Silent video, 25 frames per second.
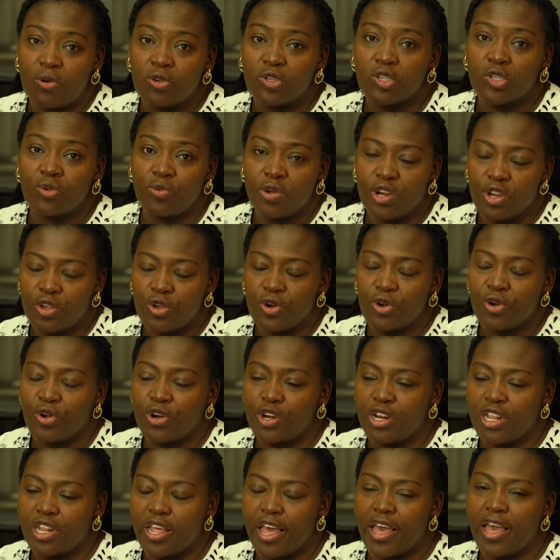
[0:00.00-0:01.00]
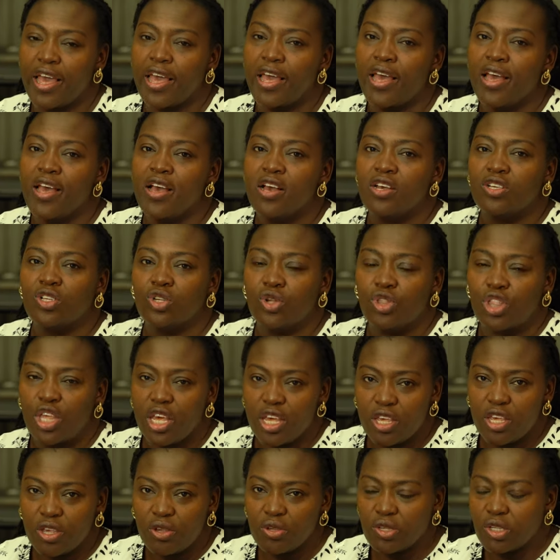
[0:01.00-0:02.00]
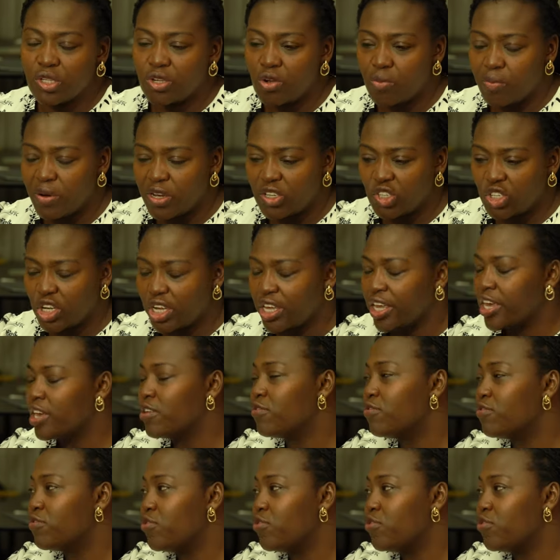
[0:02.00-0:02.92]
most when you're not there. So thank you so much again